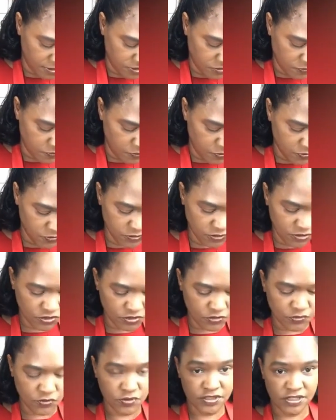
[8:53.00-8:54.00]
to put the
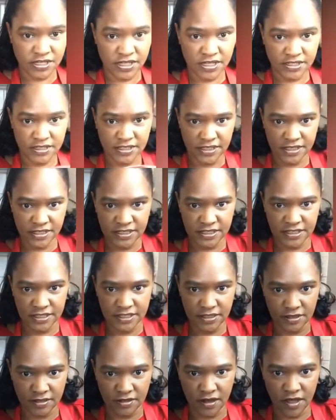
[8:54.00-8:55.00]
sauce into this
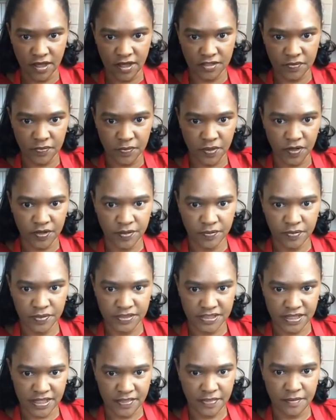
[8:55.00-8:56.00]
little glass bowl and
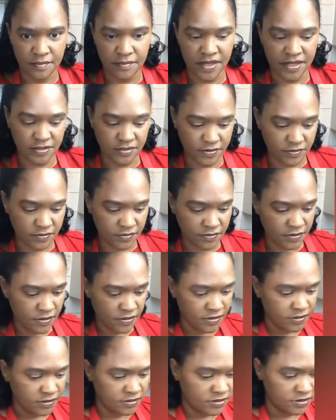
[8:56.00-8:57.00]
put it in the middle.
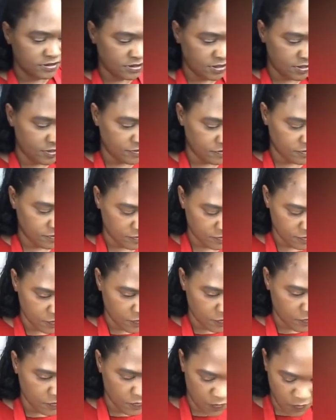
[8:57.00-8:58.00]
So
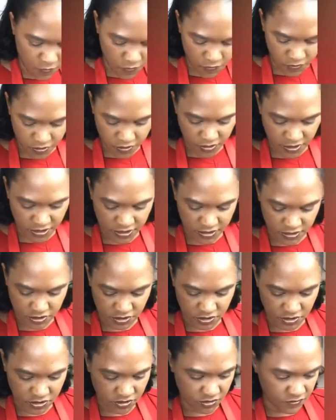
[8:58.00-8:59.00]
all you need to
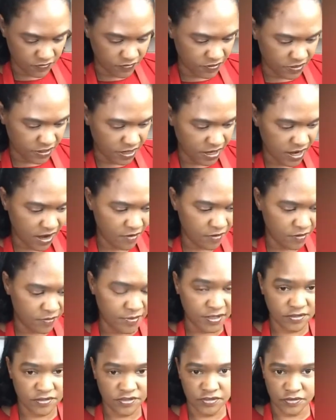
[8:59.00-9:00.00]
do for the
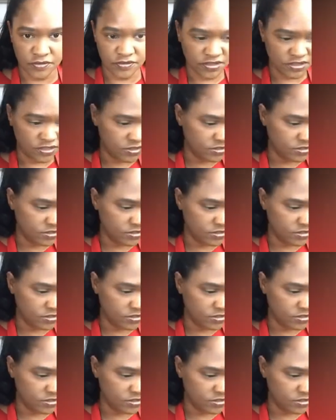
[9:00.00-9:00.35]
caramel sauce is